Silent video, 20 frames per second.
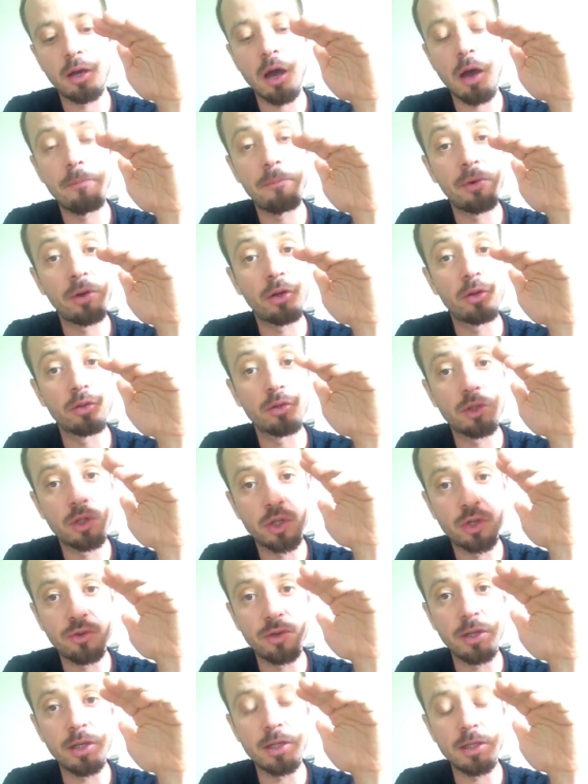apricot
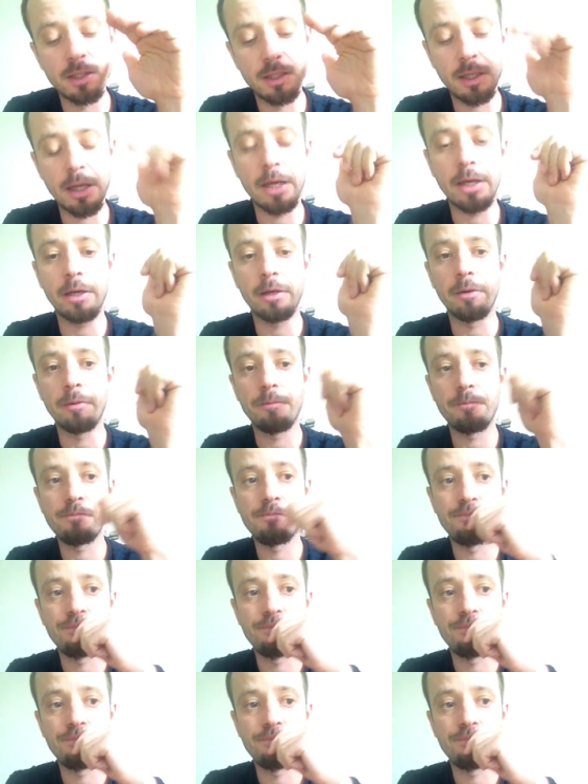tree is taken.